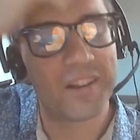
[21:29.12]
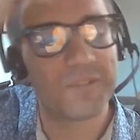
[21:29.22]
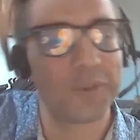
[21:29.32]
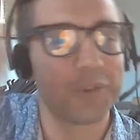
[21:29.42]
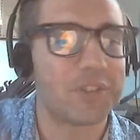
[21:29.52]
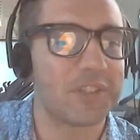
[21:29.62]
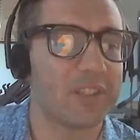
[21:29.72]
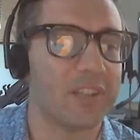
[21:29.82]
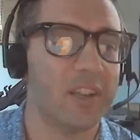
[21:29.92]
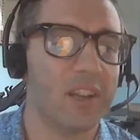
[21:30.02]

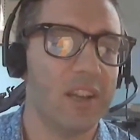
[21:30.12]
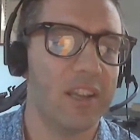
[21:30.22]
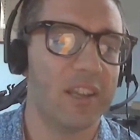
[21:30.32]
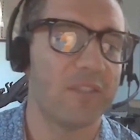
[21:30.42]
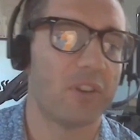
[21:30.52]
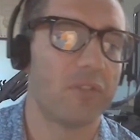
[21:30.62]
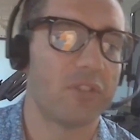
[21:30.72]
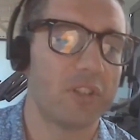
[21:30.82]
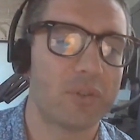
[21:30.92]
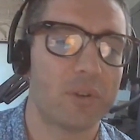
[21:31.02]
unfortunately, here we are
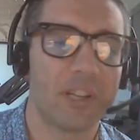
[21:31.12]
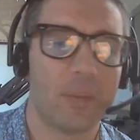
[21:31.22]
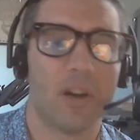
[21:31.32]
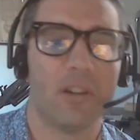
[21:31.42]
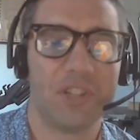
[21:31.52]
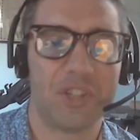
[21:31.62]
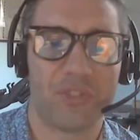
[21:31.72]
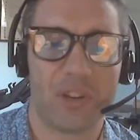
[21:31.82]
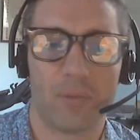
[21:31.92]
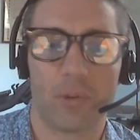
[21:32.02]
really talking about niche
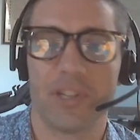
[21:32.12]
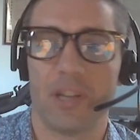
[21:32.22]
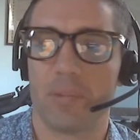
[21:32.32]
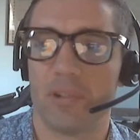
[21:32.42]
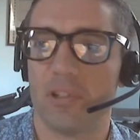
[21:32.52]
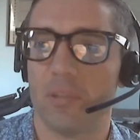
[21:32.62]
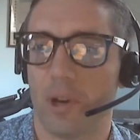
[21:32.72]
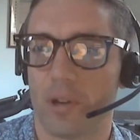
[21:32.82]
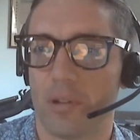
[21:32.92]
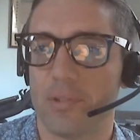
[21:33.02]
frameworks and empirical
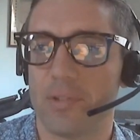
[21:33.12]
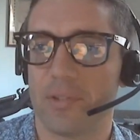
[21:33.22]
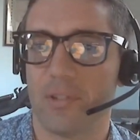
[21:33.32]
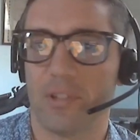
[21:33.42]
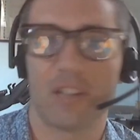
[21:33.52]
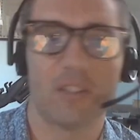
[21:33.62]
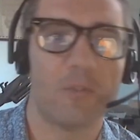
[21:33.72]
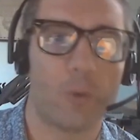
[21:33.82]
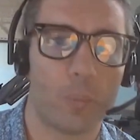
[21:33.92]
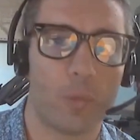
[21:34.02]
models, like the
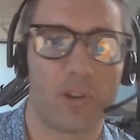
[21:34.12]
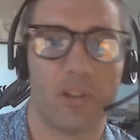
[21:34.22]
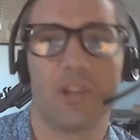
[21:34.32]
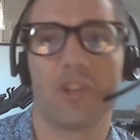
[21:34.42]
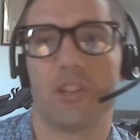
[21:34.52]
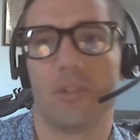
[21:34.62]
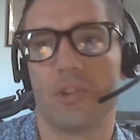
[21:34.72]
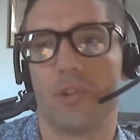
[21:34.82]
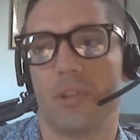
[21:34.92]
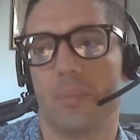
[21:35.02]
fault model I shared
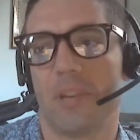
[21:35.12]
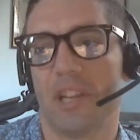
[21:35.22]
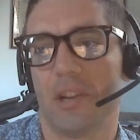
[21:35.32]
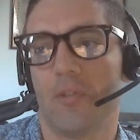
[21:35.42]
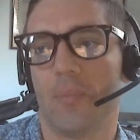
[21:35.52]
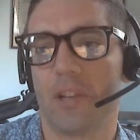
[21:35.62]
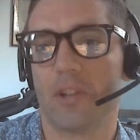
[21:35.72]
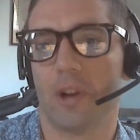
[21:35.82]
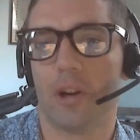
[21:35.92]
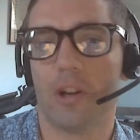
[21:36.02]
with you in the beginning of my
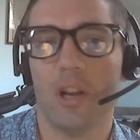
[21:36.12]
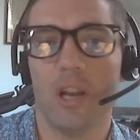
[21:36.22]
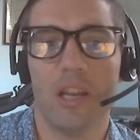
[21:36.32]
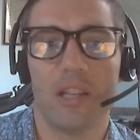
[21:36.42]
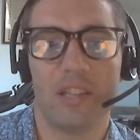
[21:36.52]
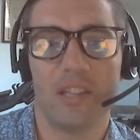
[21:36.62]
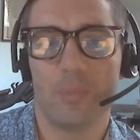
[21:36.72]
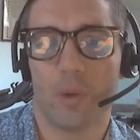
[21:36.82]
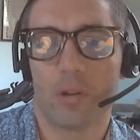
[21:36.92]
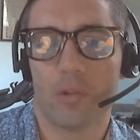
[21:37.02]
talk. These
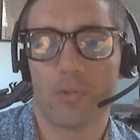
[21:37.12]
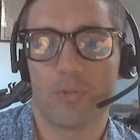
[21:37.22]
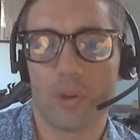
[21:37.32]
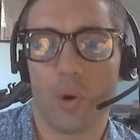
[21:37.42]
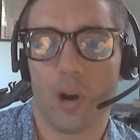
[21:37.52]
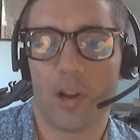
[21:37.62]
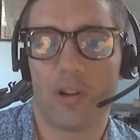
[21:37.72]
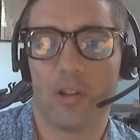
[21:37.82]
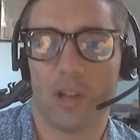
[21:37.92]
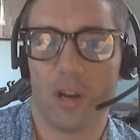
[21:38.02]
models require
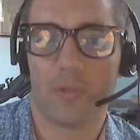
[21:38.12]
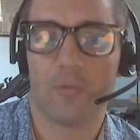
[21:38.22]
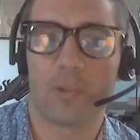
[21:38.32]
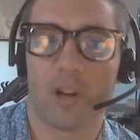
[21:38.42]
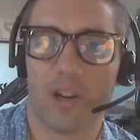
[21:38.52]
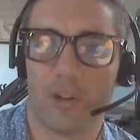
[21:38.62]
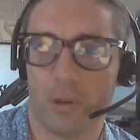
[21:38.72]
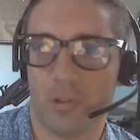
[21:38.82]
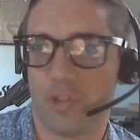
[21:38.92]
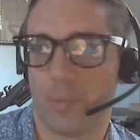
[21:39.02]
a lot of prior
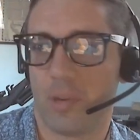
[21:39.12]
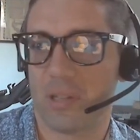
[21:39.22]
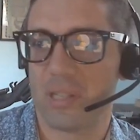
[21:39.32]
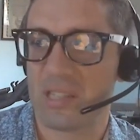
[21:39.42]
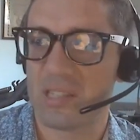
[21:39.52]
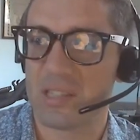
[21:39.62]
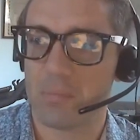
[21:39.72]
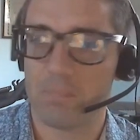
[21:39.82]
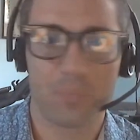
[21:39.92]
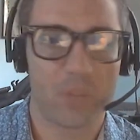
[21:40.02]
knowledge about the system.